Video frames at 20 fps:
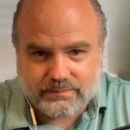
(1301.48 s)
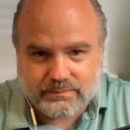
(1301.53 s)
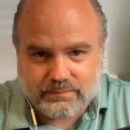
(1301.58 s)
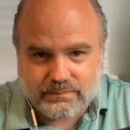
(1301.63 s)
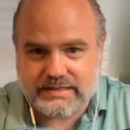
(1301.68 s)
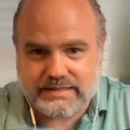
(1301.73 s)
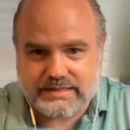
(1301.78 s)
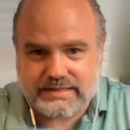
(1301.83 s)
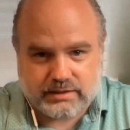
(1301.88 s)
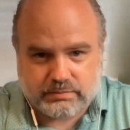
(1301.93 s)

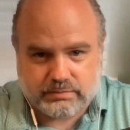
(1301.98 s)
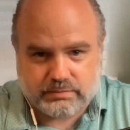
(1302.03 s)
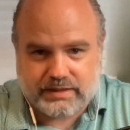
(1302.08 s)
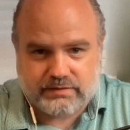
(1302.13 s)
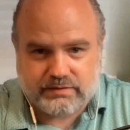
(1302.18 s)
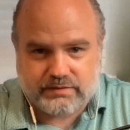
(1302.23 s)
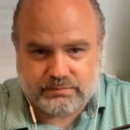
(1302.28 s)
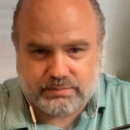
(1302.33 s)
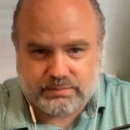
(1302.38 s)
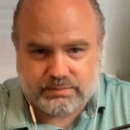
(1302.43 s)
that death
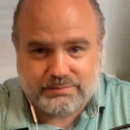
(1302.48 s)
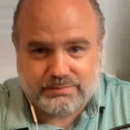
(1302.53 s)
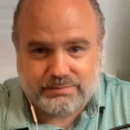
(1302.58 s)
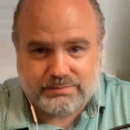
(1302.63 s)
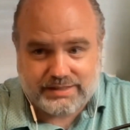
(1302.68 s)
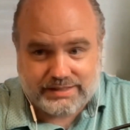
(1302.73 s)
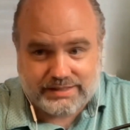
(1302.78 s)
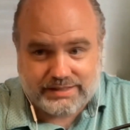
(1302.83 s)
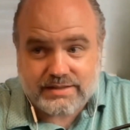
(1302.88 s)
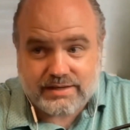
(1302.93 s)
benefit
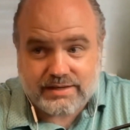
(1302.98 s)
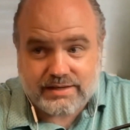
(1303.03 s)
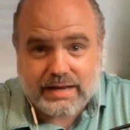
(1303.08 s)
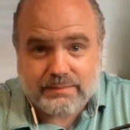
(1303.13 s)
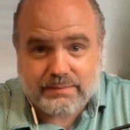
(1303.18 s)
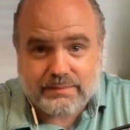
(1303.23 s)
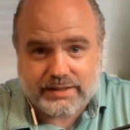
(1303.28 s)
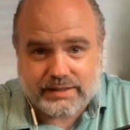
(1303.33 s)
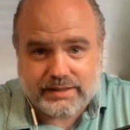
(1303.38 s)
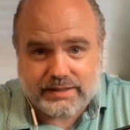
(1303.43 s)
payment is
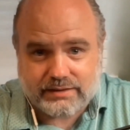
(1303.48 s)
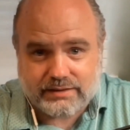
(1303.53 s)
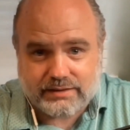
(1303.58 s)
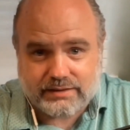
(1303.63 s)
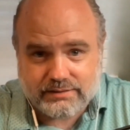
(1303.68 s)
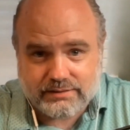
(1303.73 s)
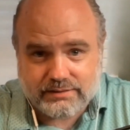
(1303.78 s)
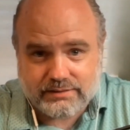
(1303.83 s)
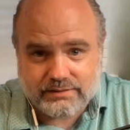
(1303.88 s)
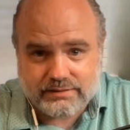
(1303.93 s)
happening.
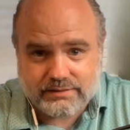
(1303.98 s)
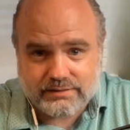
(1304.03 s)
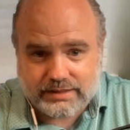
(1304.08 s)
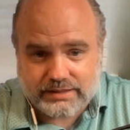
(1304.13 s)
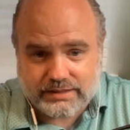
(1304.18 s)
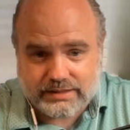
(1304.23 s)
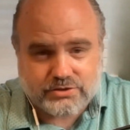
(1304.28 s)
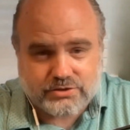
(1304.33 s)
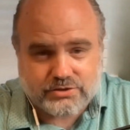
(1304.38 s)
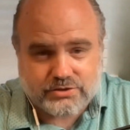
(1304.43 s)

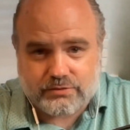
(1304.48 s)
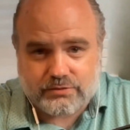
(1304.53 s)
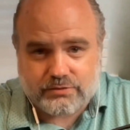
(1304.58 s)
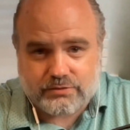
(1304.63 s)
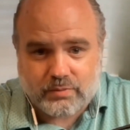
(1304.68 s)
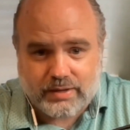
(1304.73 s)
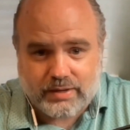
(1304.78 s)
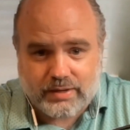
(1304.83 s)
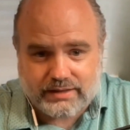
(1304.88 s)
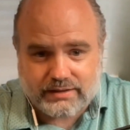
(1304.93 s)
They just don't
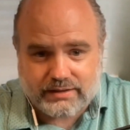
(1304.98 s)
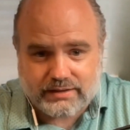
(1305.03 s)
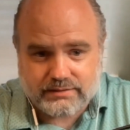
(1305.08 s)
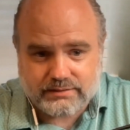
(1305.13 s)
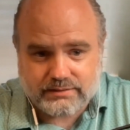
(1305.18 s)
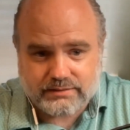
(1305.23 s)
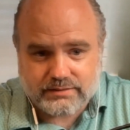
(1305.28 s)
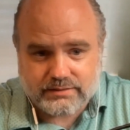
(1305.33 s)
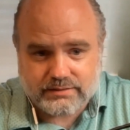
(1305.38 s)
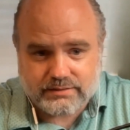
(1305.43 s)
know when.
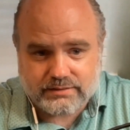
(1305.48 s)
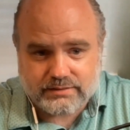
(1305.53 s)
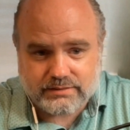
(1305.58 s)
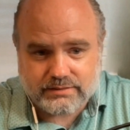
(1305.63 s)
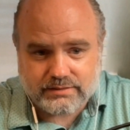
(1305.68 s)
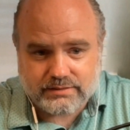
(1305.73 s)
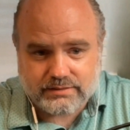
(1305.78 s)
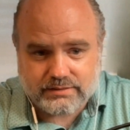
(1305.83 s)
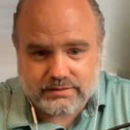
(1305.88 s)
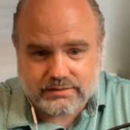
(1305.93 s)

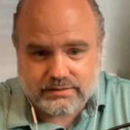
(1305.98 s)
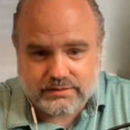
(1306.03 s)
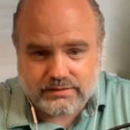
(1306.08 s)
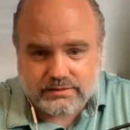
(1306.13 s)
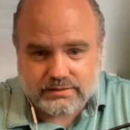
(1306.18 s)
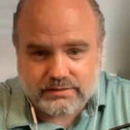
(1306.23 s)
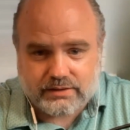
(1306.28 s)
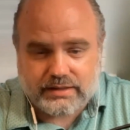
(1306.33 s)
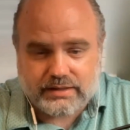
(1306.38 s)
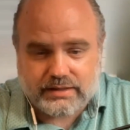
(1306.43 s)

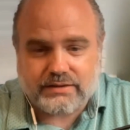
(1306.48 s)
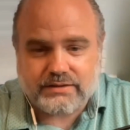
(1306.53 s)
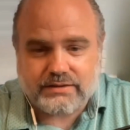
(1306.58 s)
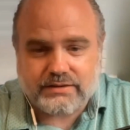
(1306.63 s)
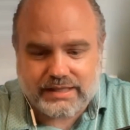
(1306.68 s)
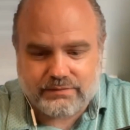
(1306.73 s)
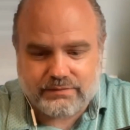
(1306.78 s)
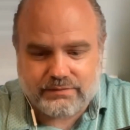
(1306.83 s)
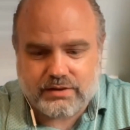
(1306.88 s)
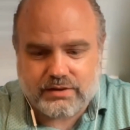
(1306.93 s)
All right, now
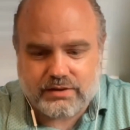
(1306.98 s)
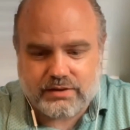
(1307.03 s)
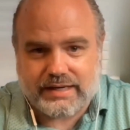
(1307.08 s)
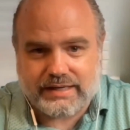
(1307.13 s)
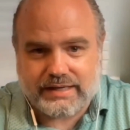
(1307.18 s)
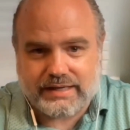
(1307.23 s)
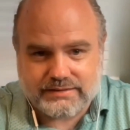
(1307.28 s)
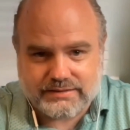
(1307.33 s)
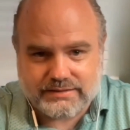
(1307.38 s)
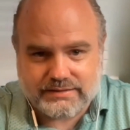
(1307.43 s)
to give you an
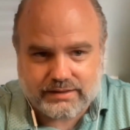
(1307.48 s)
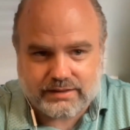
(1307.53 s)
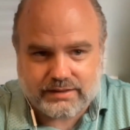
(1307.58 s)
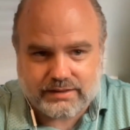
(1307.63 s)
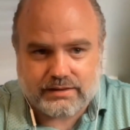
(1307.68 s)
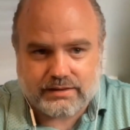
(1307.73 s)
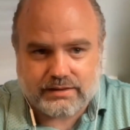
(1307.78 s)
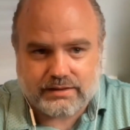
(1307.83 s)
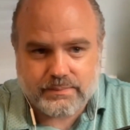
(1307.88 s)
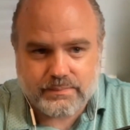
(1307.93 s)

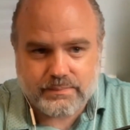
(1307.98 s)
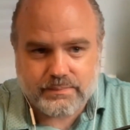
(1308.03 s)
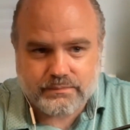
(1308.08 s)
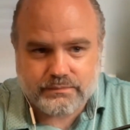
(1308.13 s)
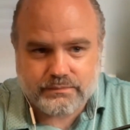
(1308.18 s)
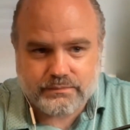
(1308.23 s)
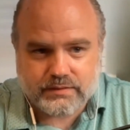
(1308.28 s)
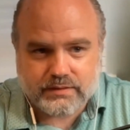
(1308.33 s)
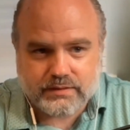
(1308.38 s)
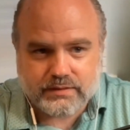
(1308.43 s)
idea
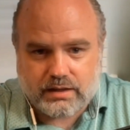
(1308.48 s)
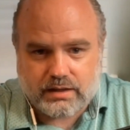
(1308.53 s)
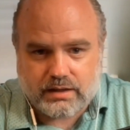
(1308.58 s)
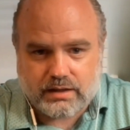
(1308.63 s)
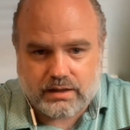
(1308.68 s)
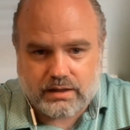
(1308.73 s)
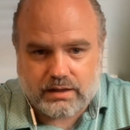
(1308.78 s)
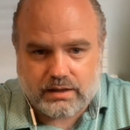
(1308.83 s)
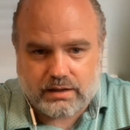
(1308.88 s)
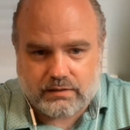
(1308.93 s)

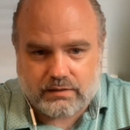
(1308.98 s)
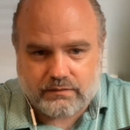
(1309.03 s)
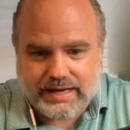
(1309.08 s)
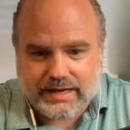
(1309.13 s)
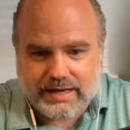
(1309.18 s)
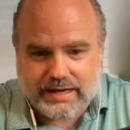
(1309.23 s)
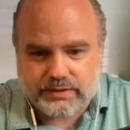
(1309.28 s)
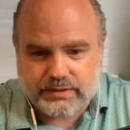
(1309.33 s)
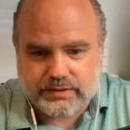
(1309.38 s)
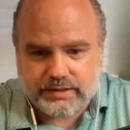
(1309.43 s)
of
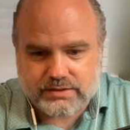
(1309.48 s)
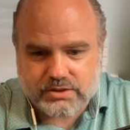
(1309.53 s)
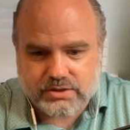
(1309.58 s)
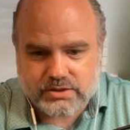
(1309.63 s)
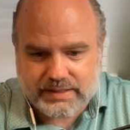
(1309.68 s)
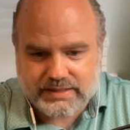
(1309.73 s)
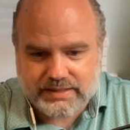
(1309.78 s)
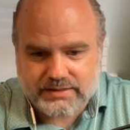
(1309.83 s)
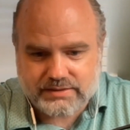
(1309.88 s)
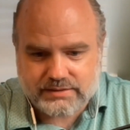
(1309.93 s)
how
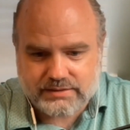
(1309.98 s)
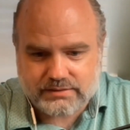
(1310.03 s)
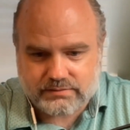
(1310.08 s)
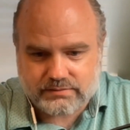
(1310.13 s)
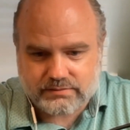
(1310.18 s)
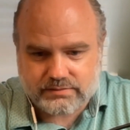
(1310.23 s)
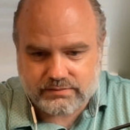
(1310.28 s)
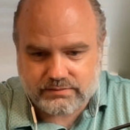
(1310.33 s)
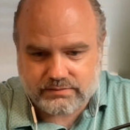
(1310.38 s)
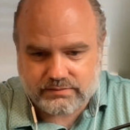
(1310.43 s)

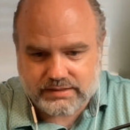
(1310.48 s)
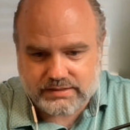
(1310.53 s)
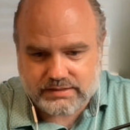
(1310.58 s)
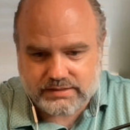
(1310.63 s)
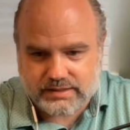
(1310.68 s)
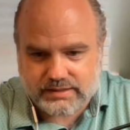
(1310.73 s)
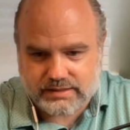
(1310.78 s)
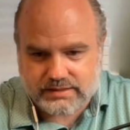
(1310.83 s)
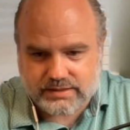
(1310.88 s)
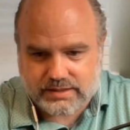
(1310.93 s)
expensive
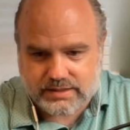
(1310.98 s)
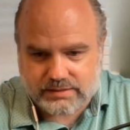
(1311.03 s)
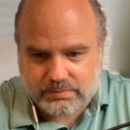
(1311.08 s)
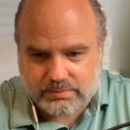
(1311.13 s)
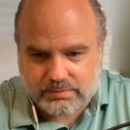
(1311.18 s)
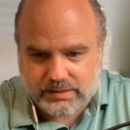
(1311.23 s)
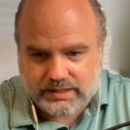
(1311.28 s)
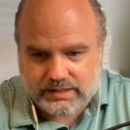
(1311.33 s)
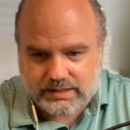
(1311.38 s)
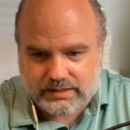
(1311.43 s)
these things can
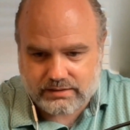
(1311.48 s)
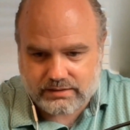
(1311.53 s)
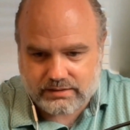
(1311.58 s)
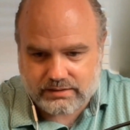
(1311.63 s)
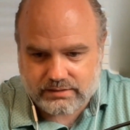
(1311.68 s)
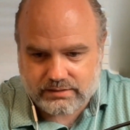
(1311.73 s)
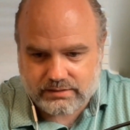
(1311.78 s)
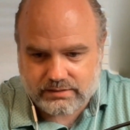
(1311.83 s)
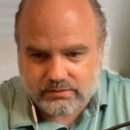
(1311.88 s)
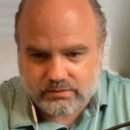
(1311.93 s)
be,
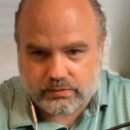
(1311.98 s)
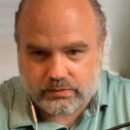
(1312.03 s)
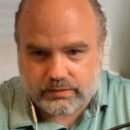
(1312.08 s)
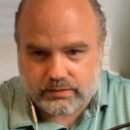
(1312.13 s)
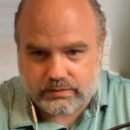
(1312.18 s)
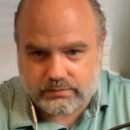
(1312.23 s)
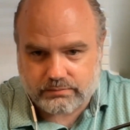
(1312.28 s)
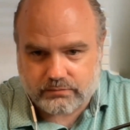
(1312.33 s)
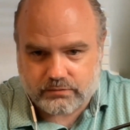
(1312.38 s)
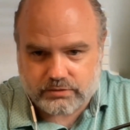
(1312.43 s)
or
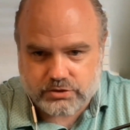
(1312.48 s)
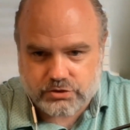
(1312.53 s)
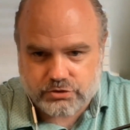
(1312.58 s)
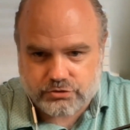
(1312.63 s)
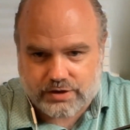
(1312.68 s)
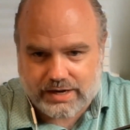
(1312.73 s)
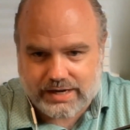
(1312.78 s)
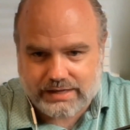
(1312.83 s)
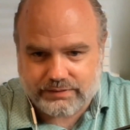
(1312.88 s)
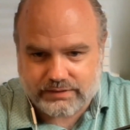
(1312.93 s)
what's
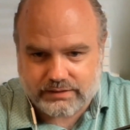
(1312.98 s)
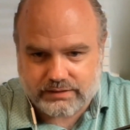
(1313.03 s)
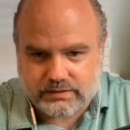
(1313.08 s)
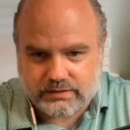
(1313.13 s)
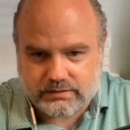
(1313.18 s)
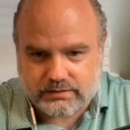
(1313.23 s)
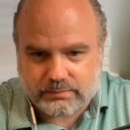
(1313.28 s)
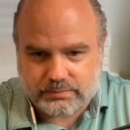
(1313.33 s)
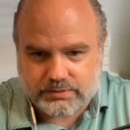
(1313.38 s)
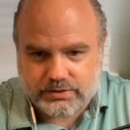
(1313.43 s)
driving
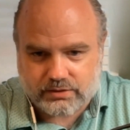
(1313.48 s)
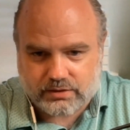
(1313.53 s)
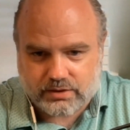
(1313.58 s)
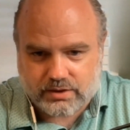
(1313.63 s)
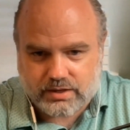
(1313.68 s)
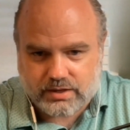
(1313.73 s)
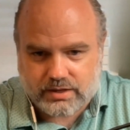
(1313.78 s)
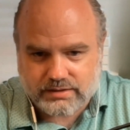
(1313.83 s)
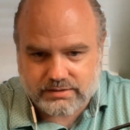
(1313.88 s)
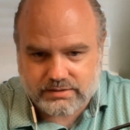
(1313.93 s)
the pure
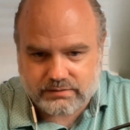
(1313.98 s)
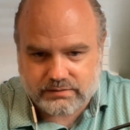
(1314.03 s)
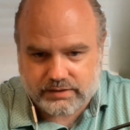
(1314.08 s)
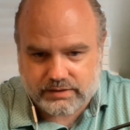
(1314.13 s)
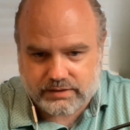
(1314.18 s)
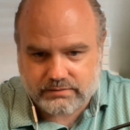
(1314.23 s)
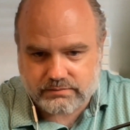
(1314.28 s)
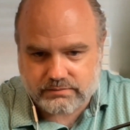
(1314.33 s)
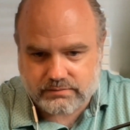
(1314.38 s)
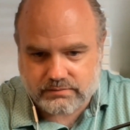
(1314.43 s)
cost of
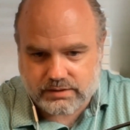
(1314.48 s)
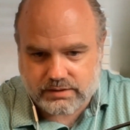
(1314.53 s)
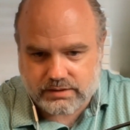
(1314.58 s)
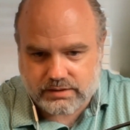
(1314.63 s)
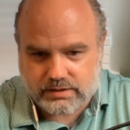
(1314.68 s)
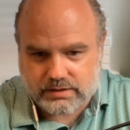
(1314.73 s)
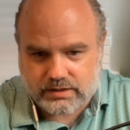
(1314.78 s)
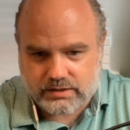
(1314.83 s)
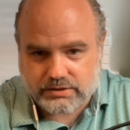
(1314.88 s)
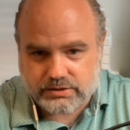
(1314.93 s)
it,
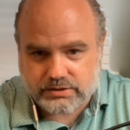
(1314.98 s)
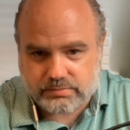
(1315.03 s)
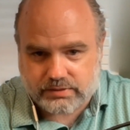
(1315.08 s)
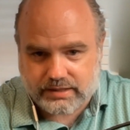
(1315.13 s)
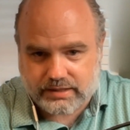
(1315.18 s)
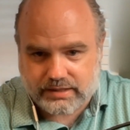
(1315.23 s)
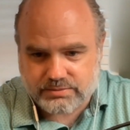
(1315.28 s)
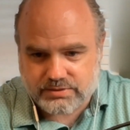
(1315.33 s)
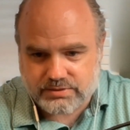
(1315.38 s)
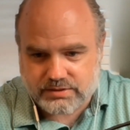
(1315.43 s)
I should
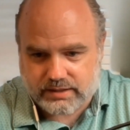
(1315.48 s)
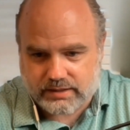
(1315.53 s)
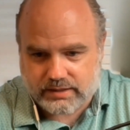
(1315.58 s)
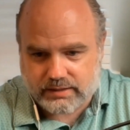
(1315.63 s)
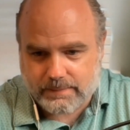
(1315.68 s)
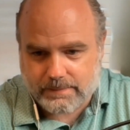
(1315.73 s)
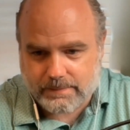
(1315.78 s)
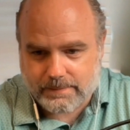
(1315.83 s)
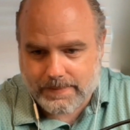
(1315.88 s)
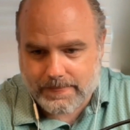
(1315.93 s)
perhaps
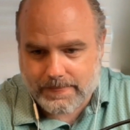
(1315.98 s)
say,